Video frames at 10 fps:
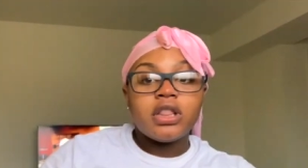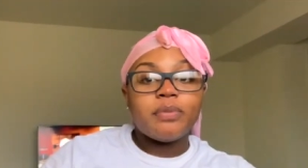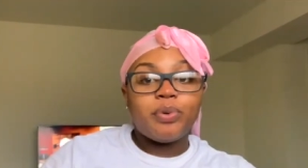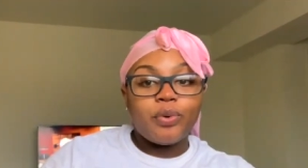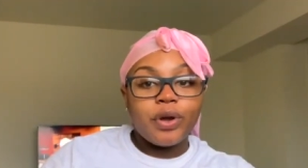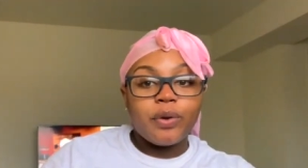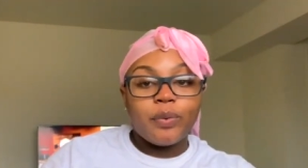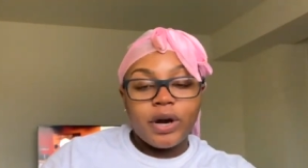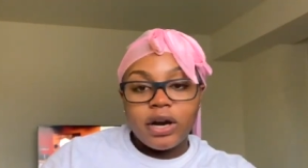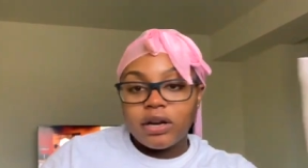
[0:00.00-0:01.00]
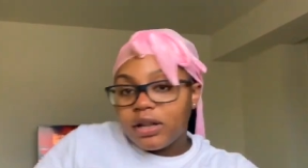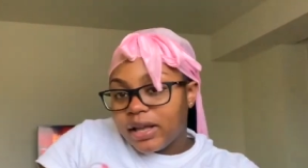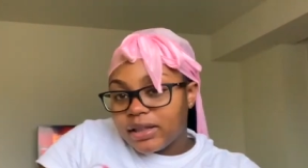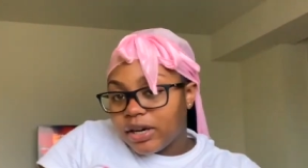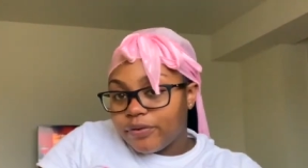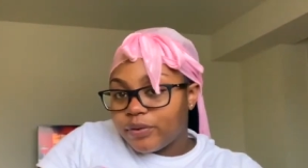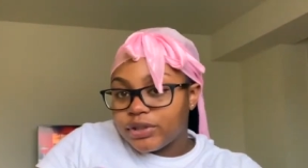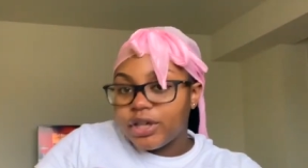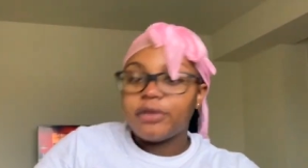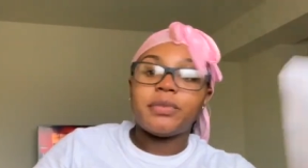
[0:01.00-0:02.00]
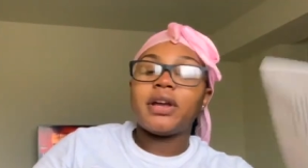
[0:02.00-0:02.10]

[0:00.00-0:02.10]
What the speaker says: the point where like they're full term,